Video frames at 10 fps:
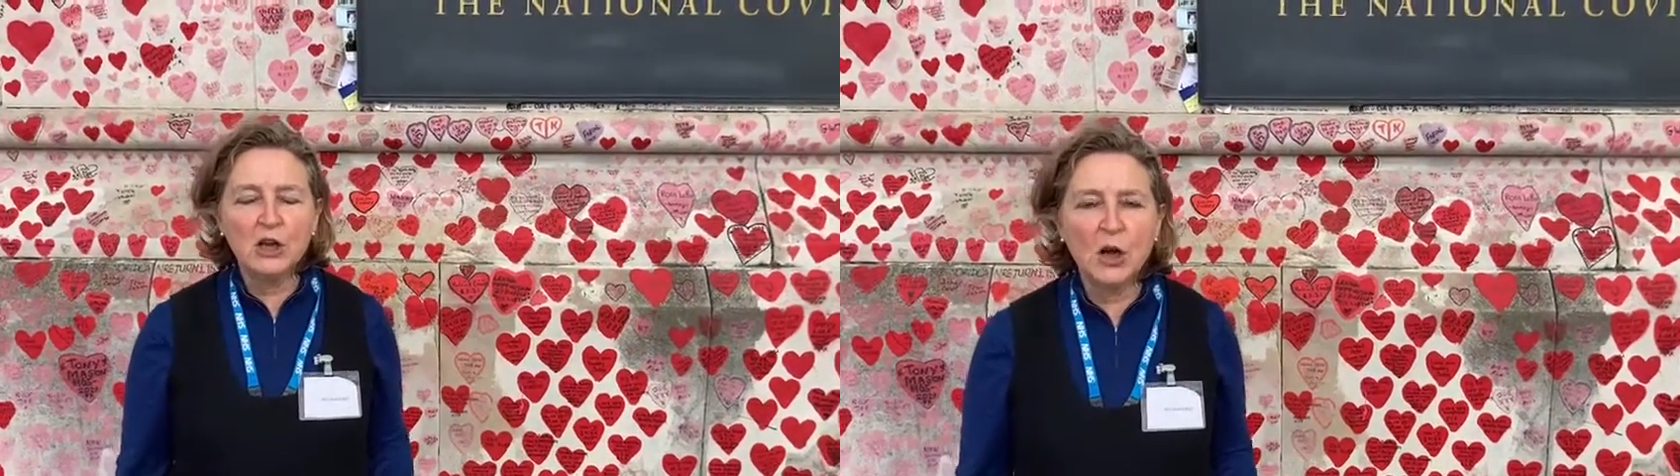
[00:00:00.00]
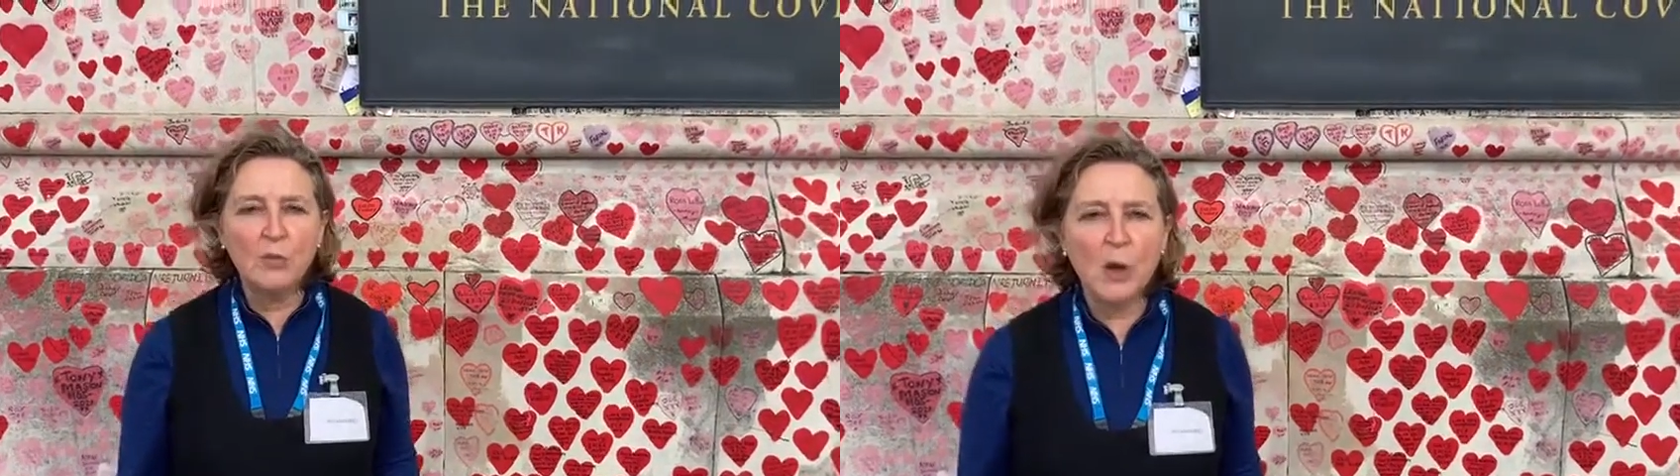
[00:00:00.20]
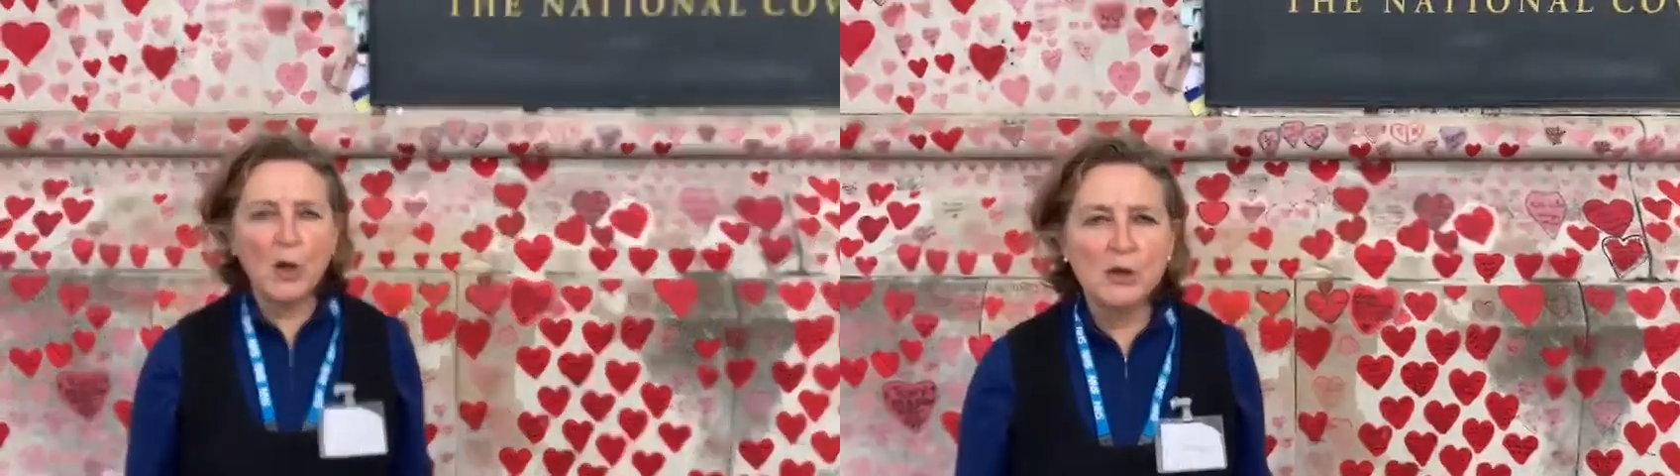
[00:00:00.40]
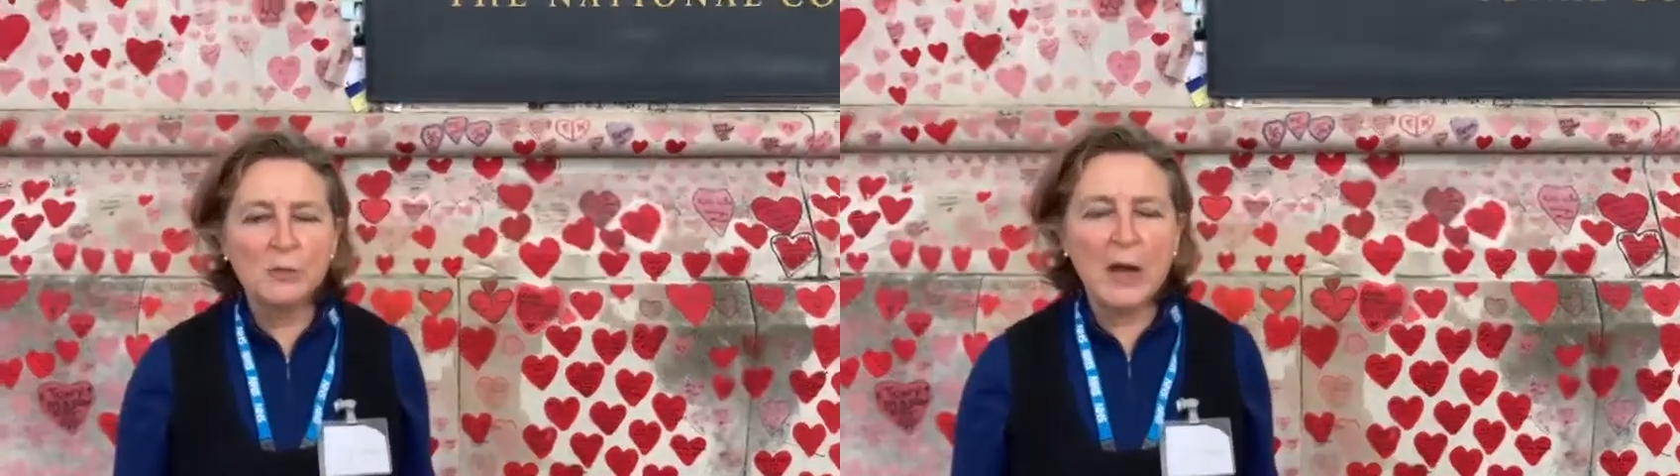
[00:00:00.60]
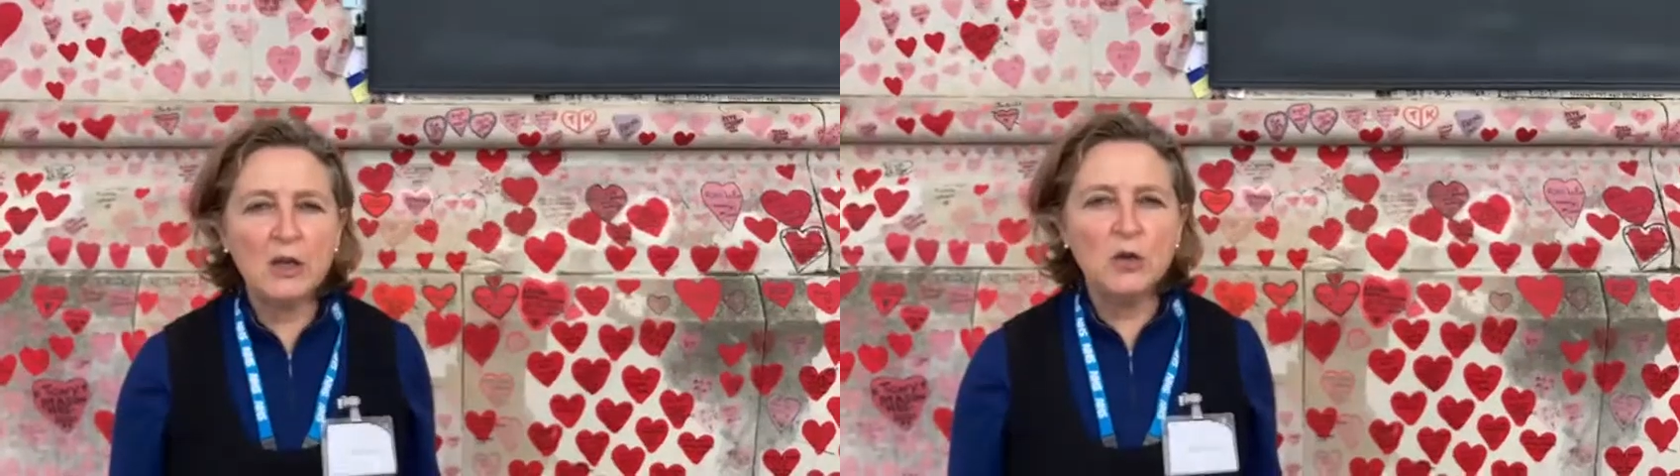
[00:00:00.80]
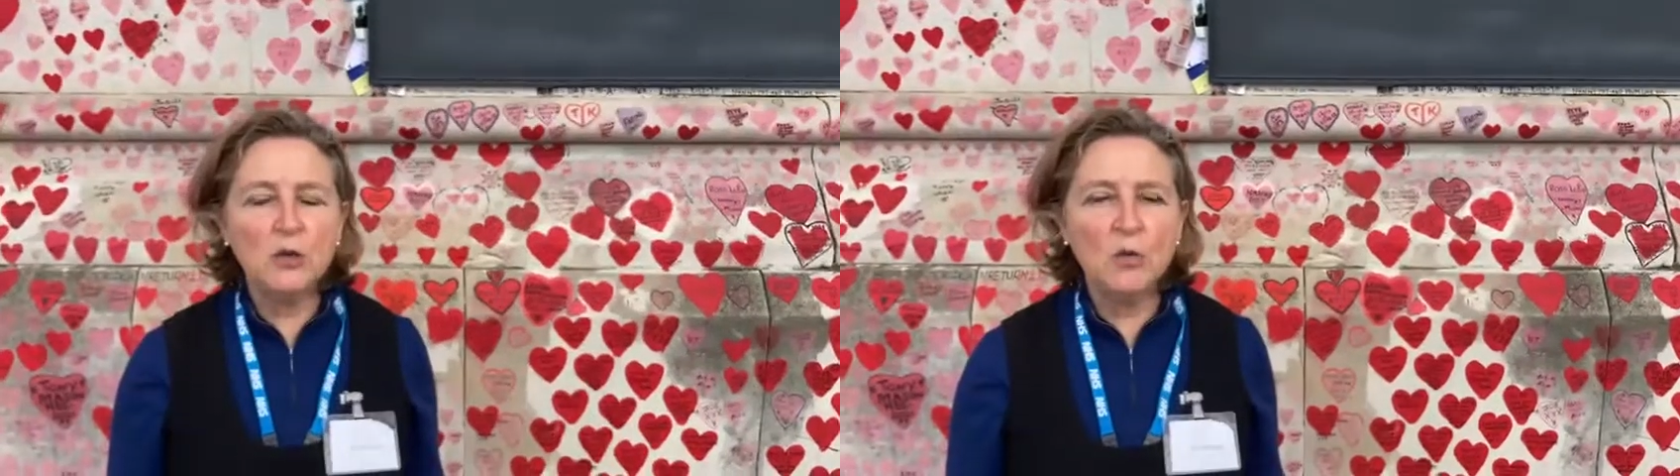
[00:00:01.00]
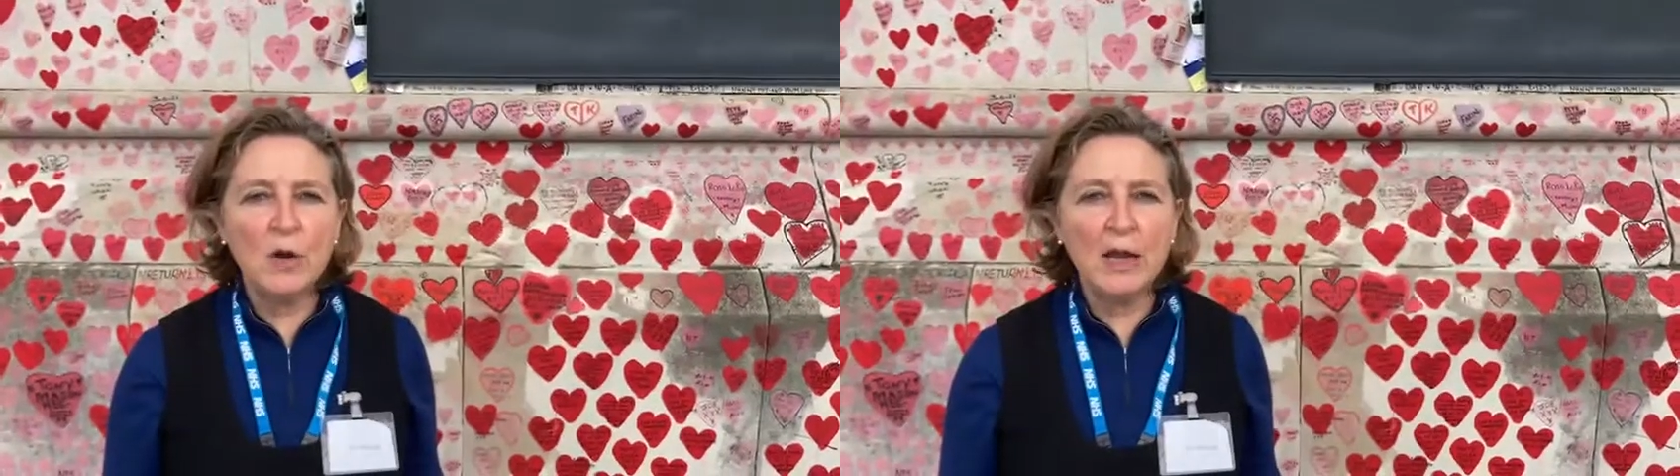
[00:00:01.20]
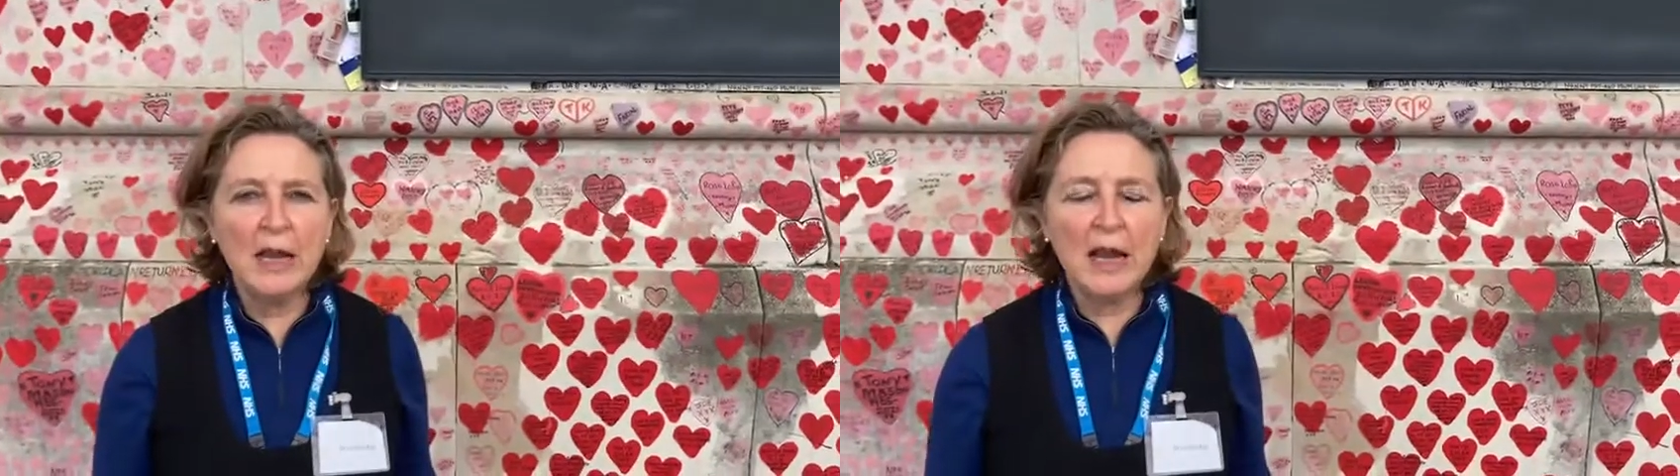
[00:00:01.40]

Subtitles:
composed by Yun Rhee,